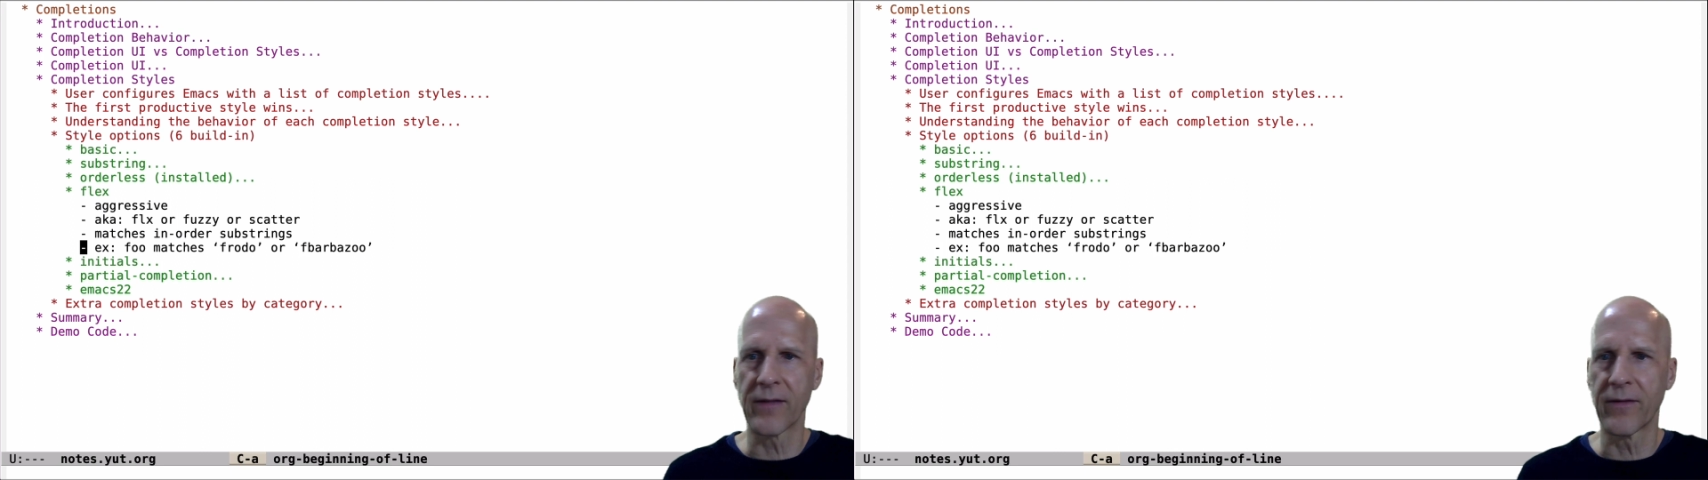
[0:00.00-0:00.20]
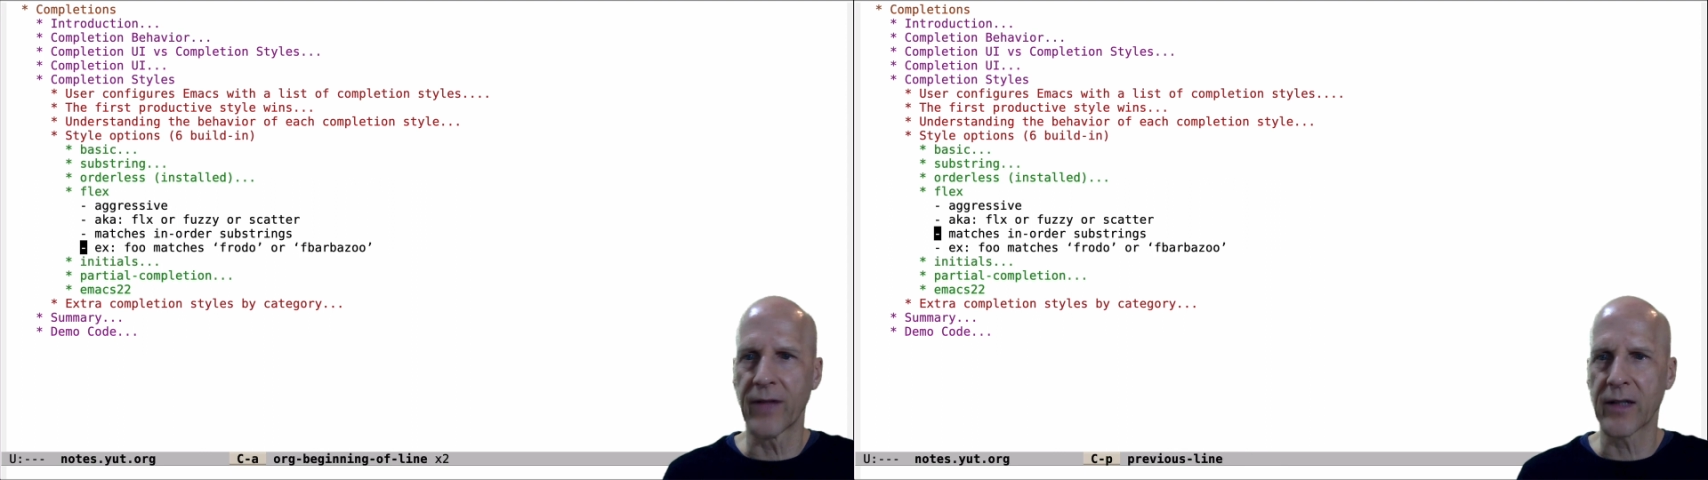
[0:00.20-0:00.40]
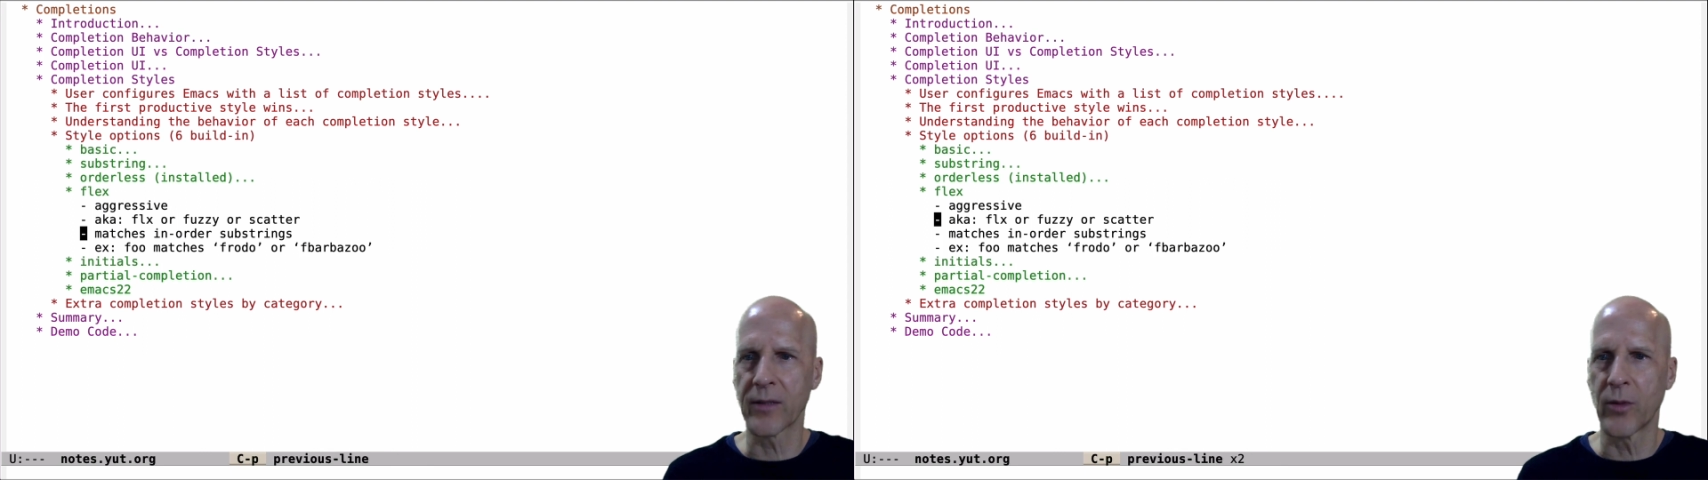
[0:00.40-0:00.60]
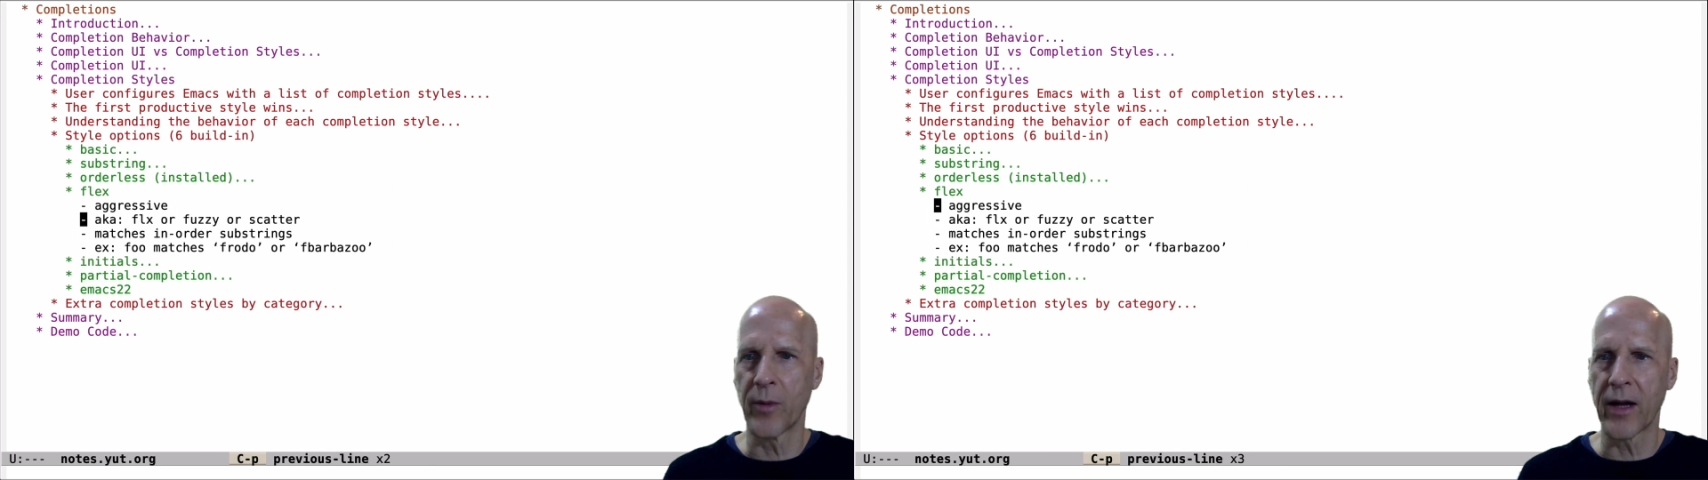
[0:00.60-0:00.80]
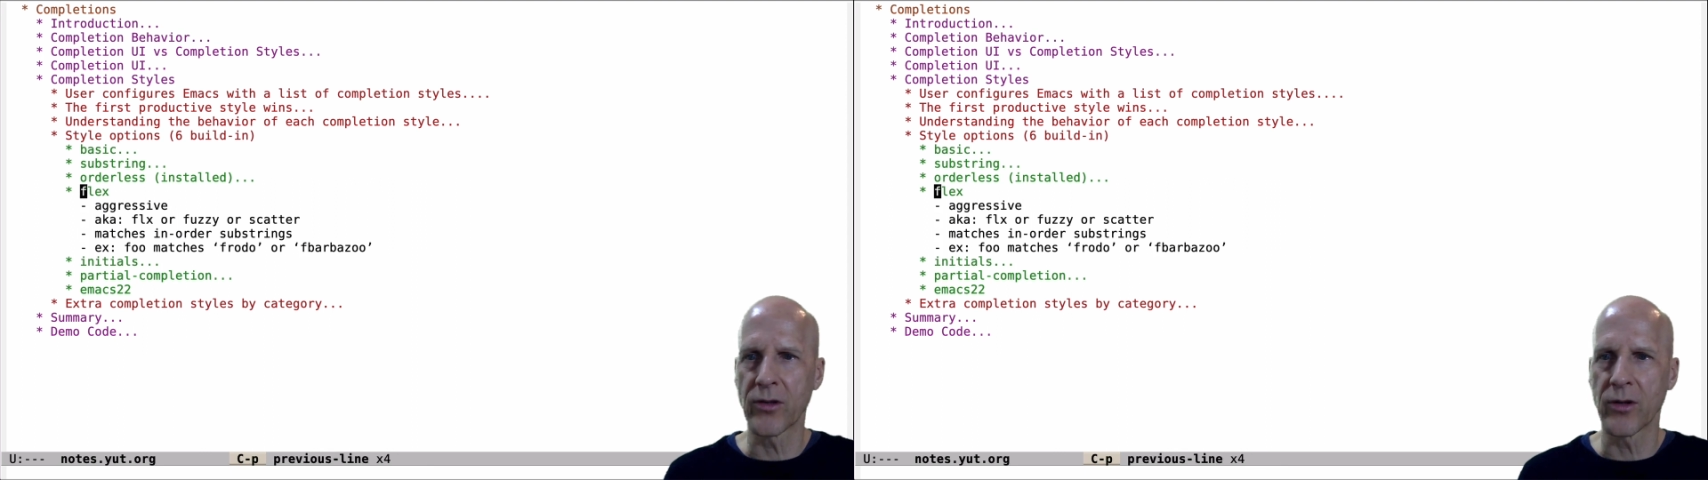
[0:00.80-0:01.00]
a flexible
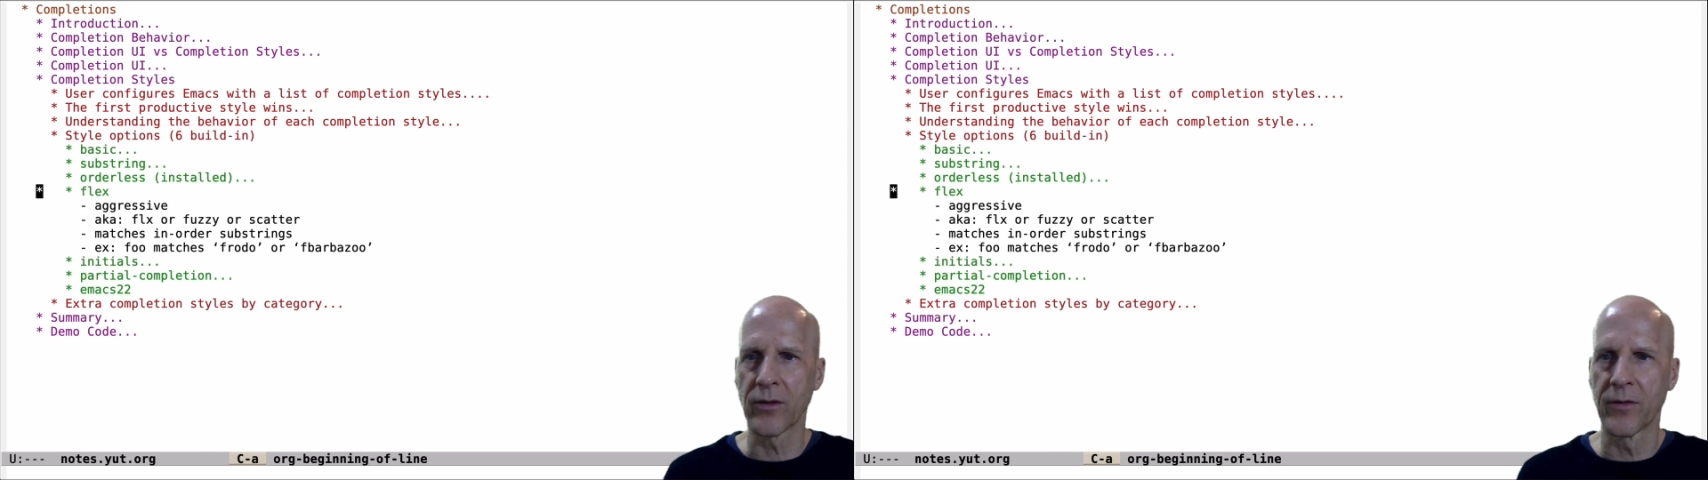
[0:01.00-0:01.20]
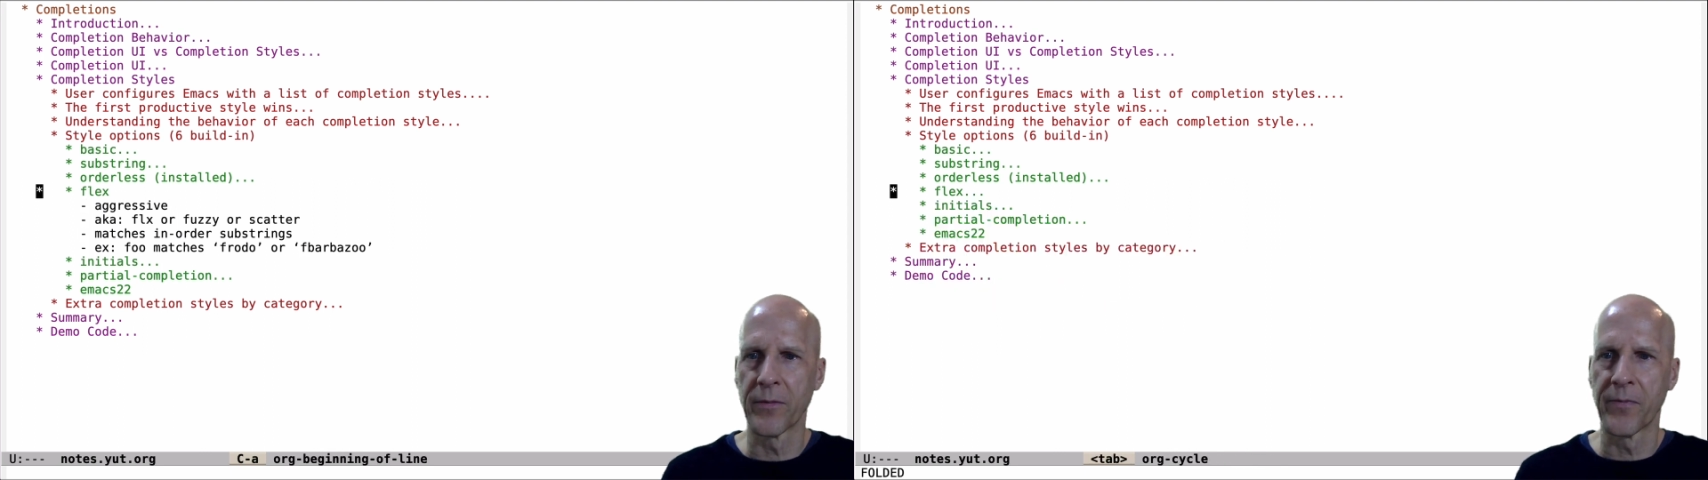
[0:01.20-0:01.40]
matcher.